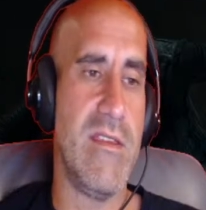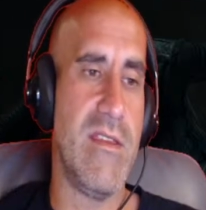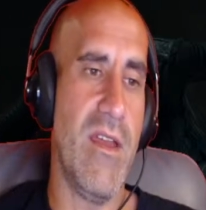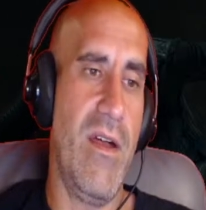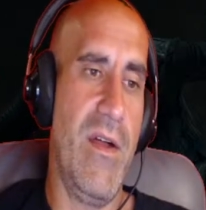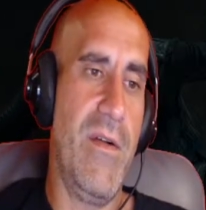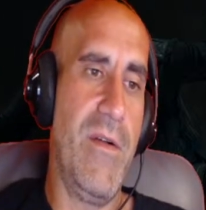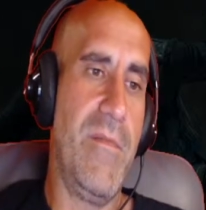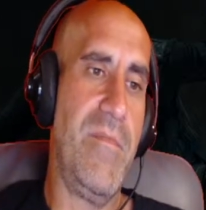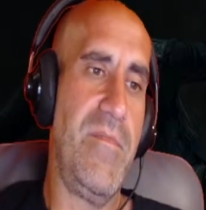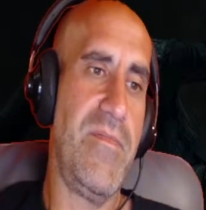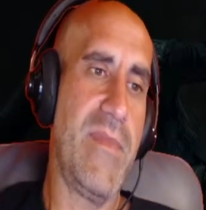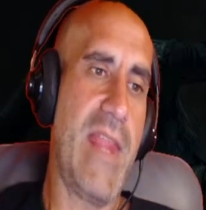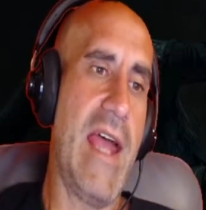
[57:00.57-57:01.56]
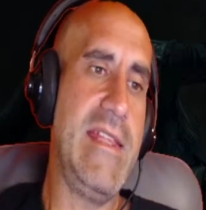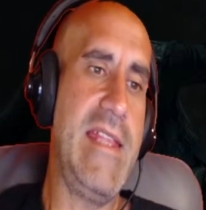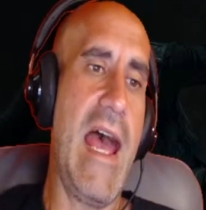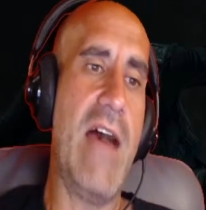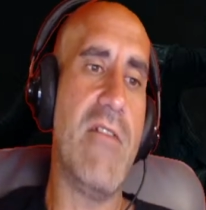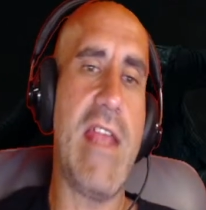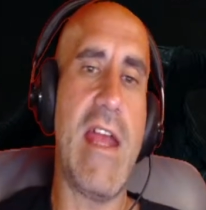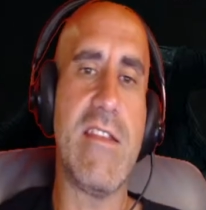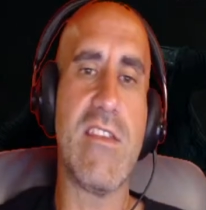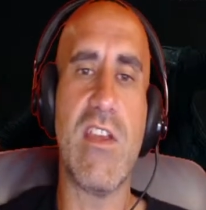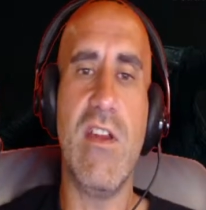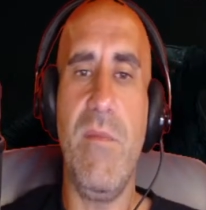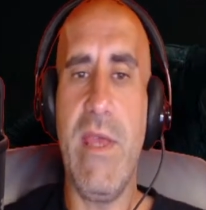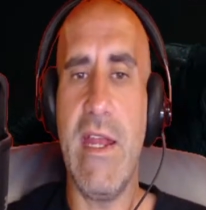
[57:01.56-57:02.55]
So I doubt
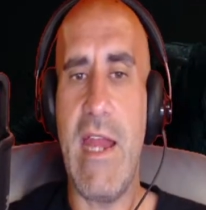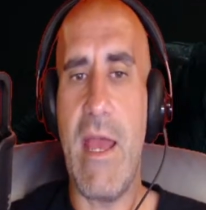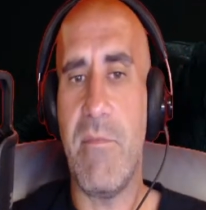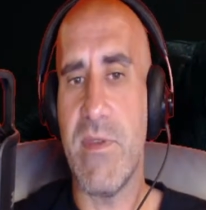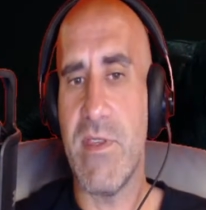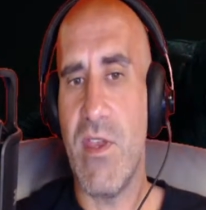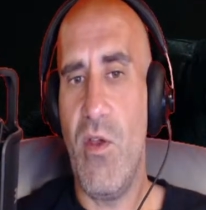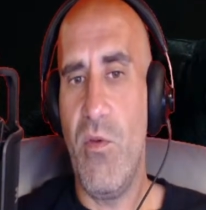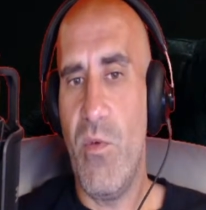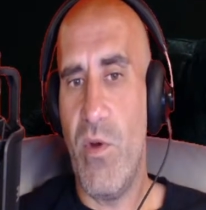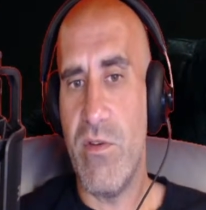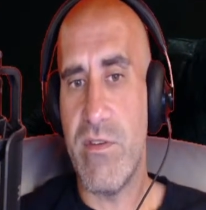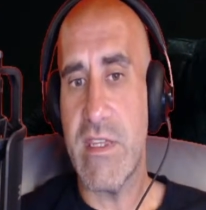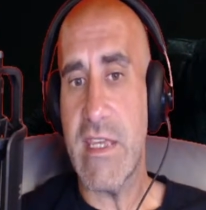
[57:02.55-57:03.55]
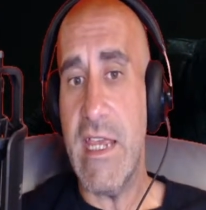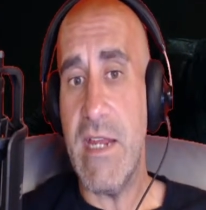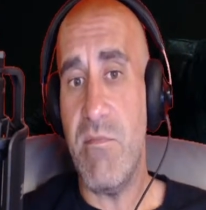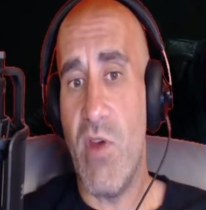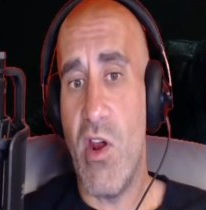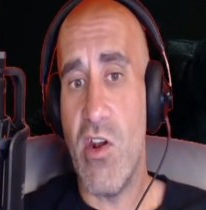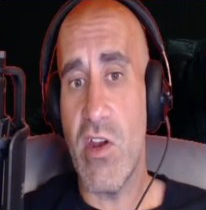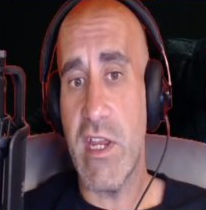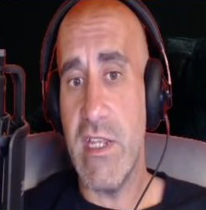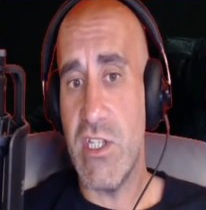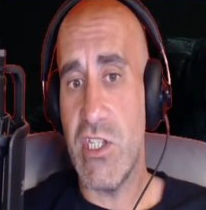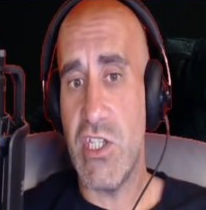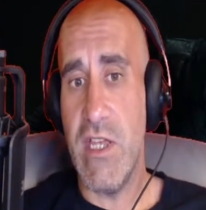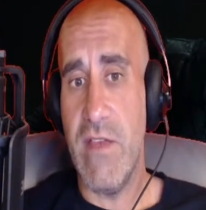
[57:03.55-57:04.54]
that's going to be an episode where Skidmark
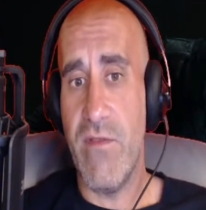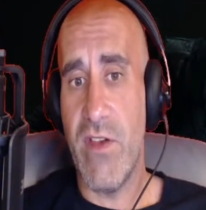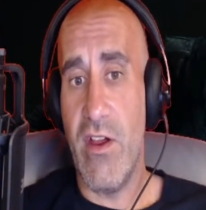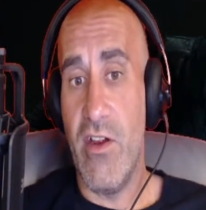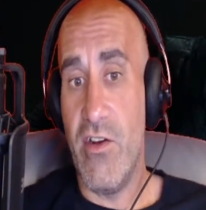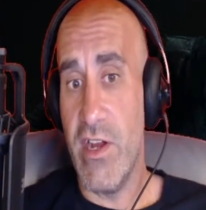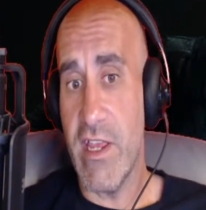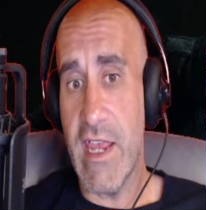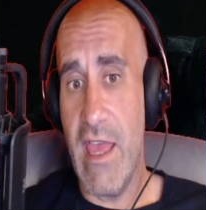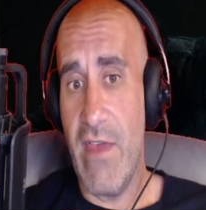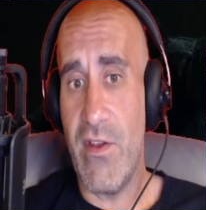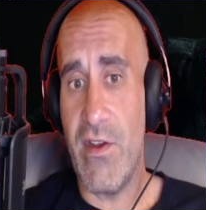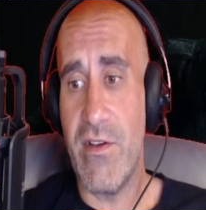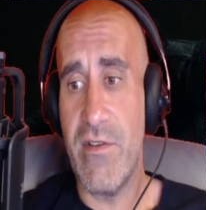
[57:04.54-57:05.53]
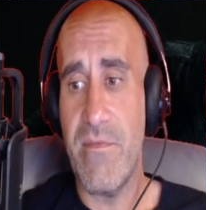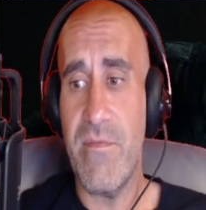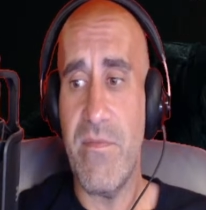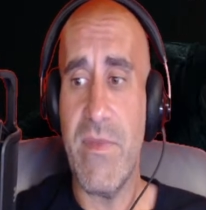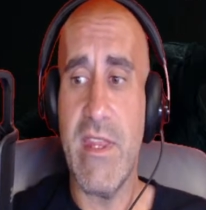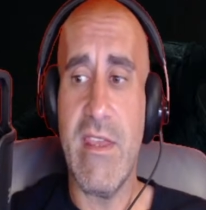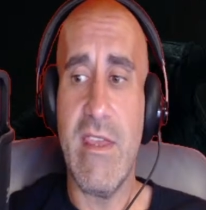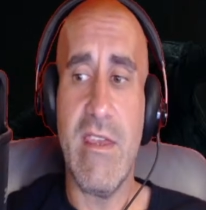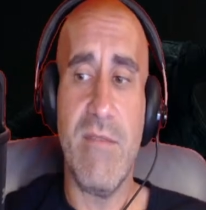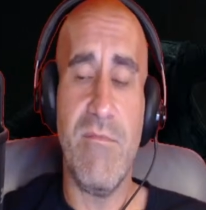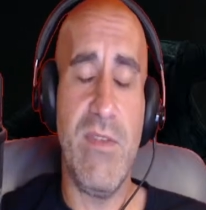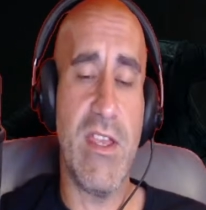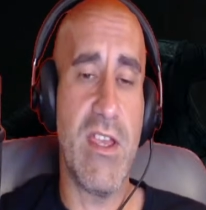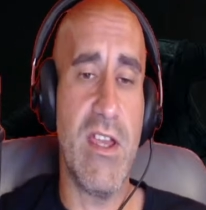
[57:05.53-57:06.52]
and Shiva are together,
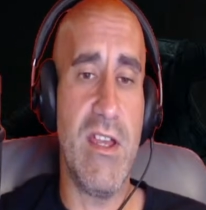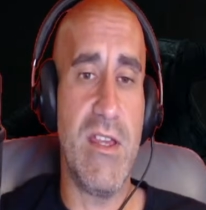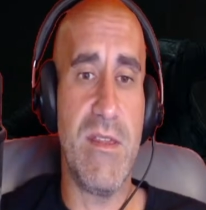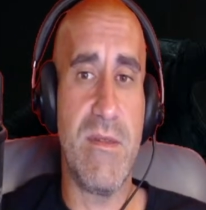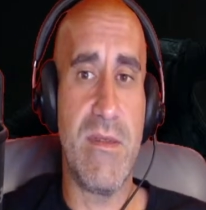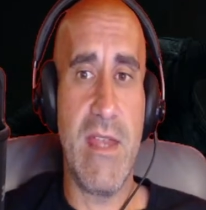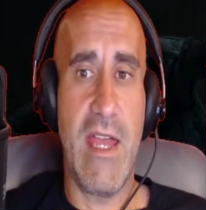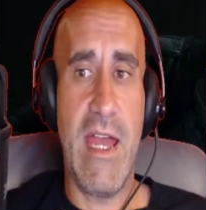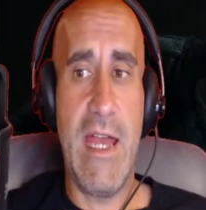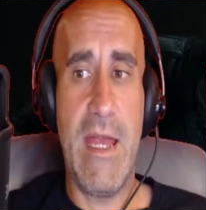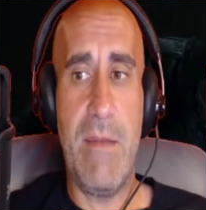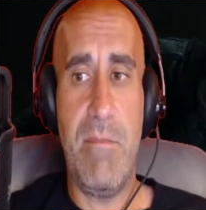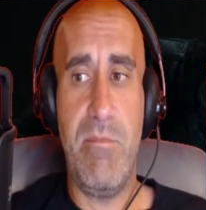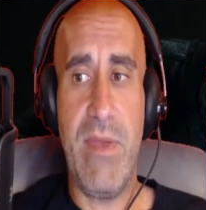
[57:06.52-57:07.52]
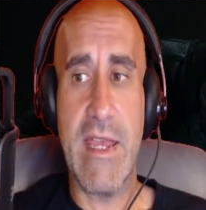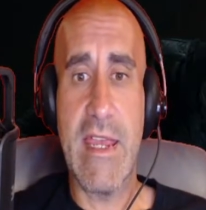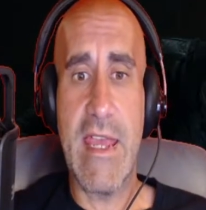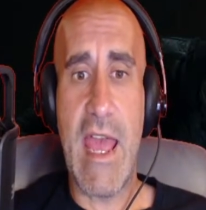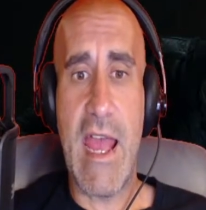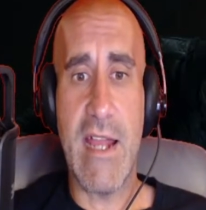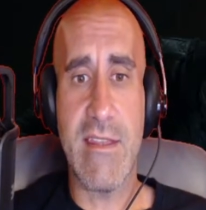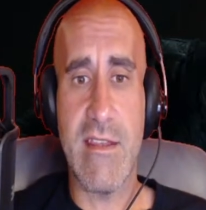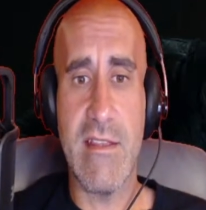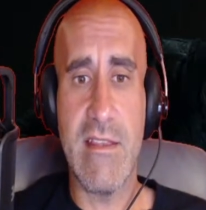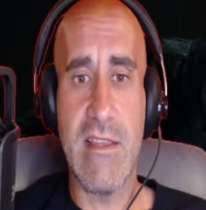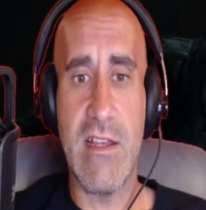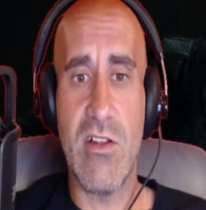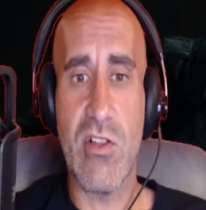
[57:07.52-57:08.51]
because big cats
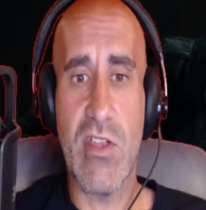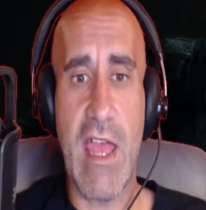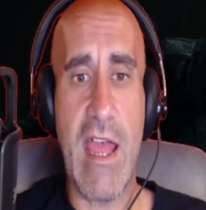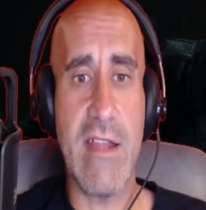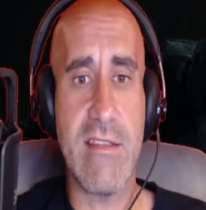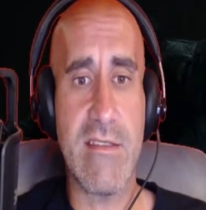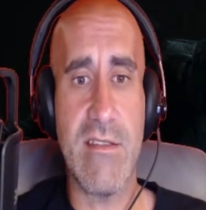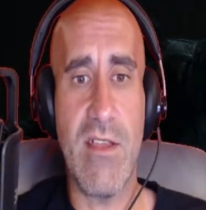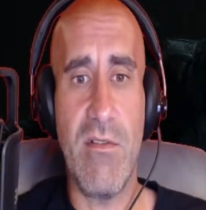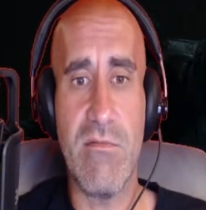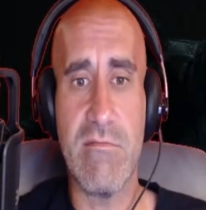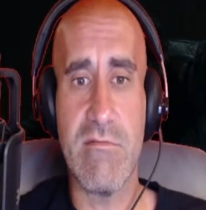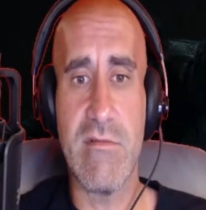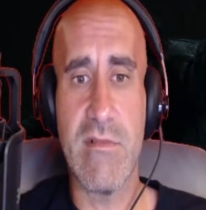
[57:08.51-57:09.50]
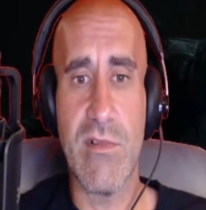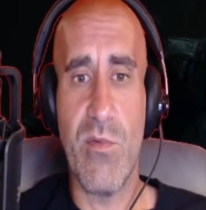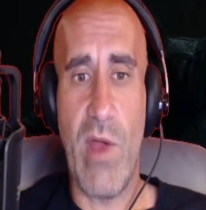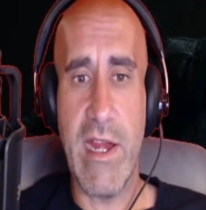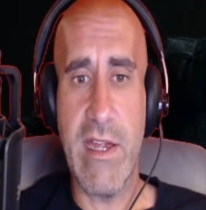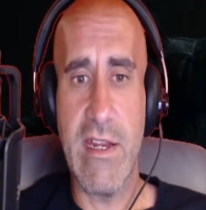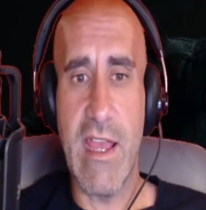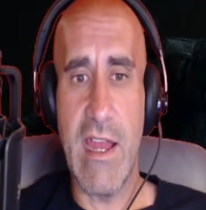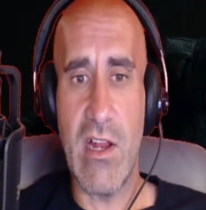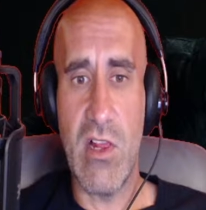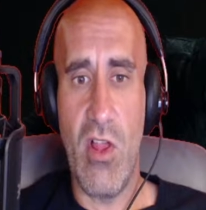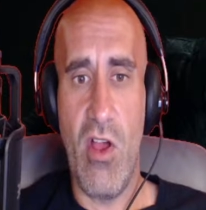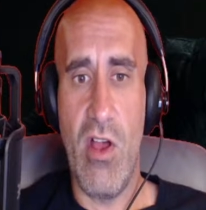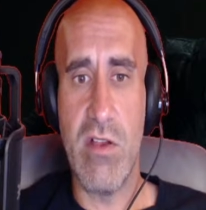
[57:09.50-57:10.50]
and little cats don't quite get
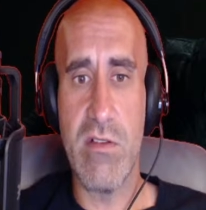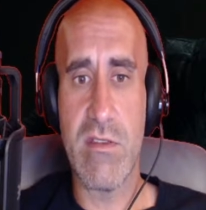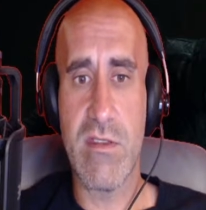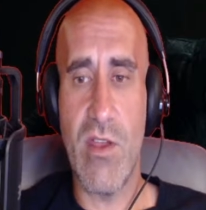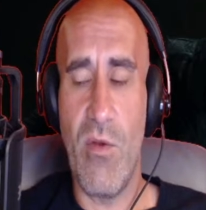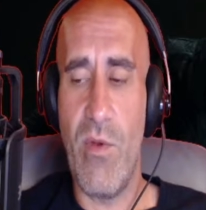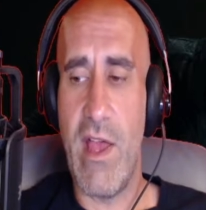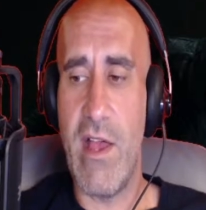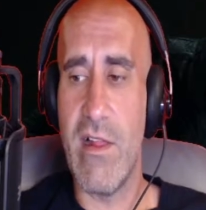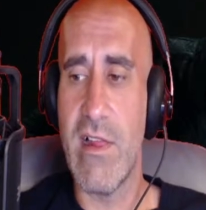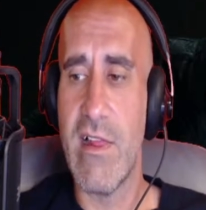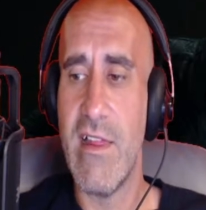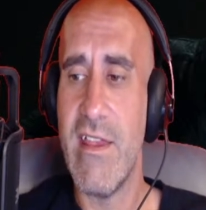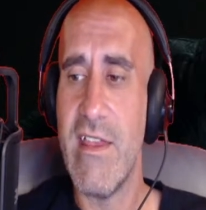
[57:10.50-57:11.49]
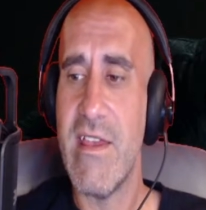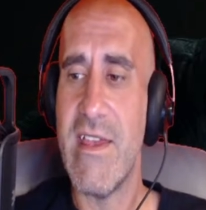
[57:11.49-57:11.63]
along so well.